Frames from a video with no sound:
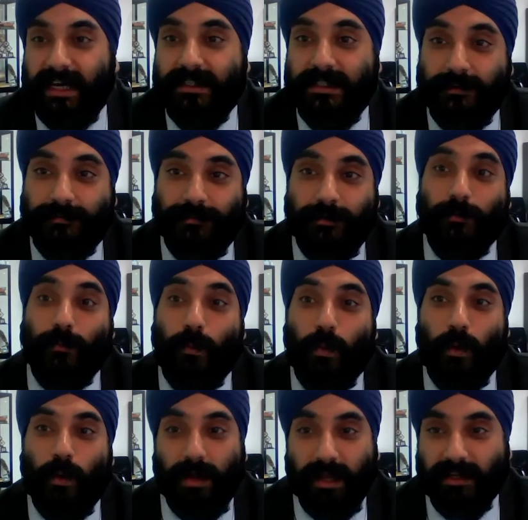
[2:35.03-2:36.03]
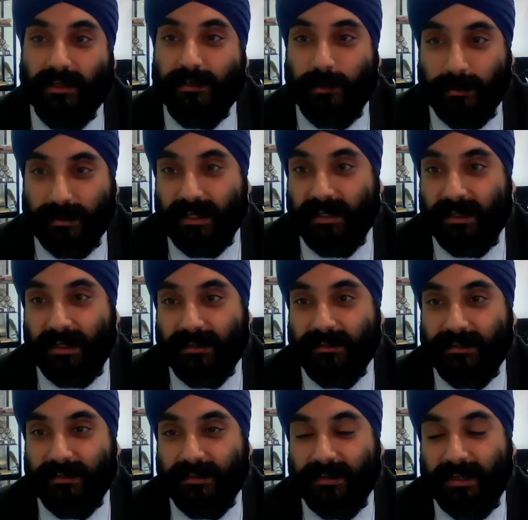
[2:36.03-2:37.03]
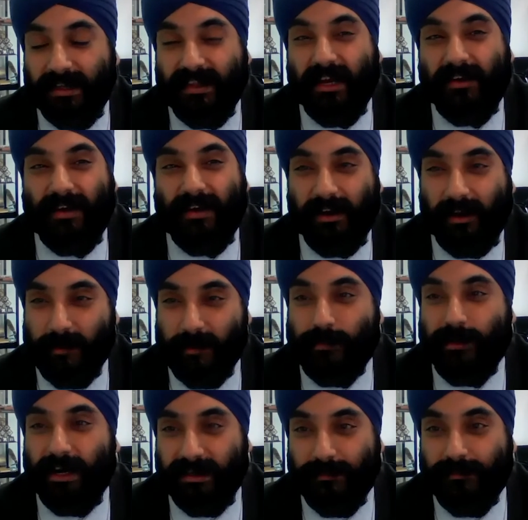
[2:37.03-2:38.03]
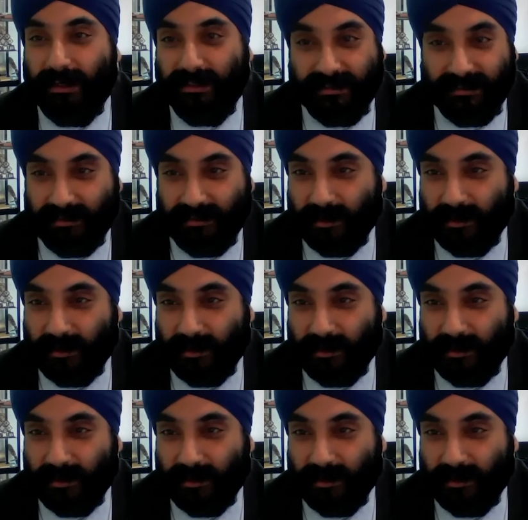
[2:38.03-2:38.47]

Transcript: different walking tours in London, and they're our like bread and butter.